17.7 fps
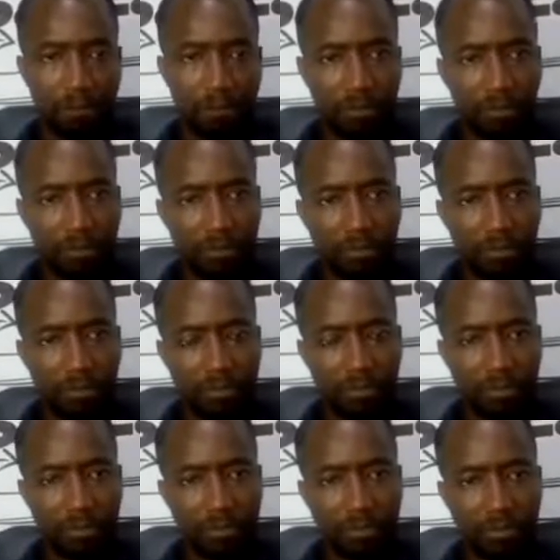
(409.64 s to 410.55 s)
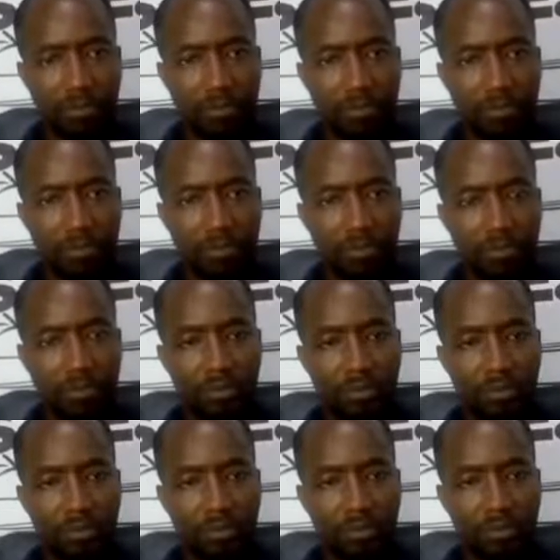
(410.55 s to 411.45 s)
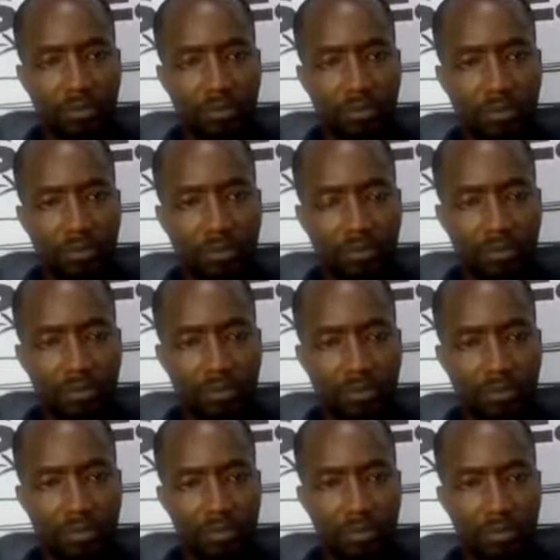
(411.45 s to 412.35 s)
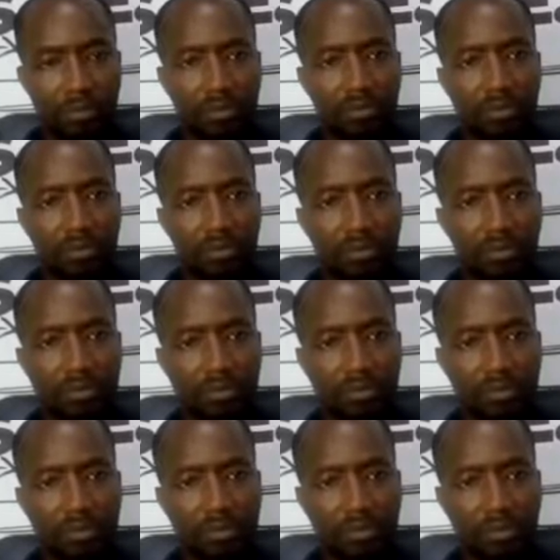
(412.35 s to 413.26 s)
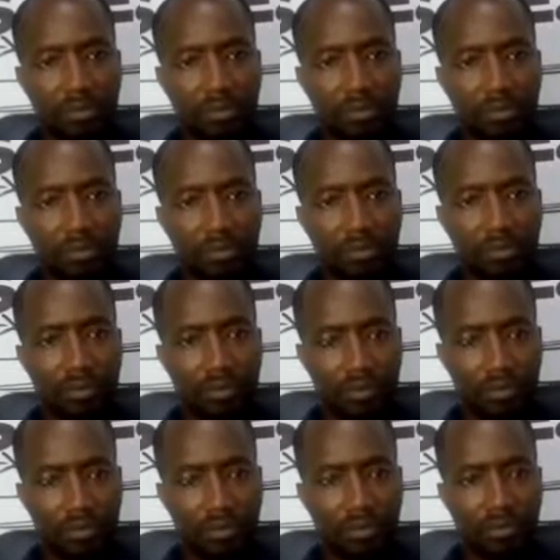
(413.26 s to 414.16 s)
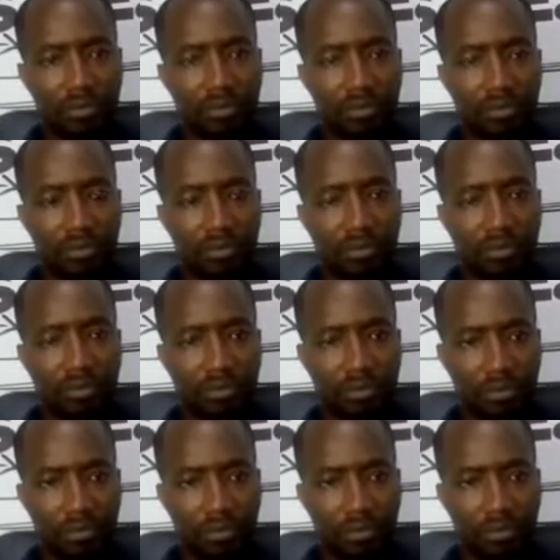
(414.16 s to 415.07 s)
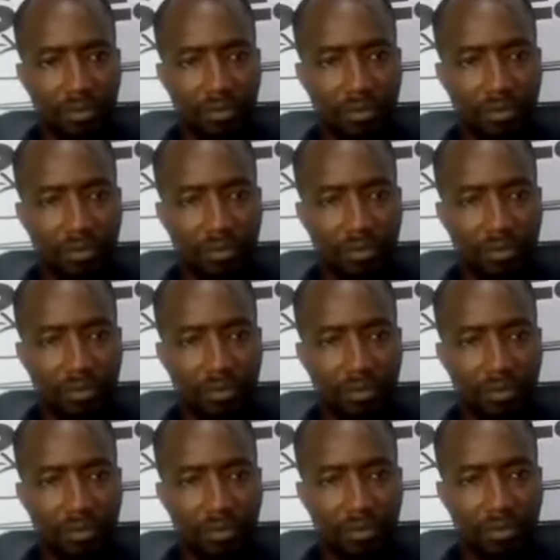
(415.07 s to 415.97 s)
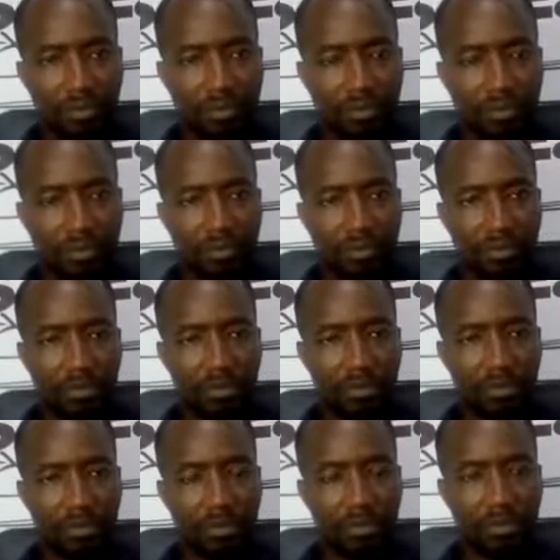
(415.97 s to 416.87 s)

This person isn't speaking.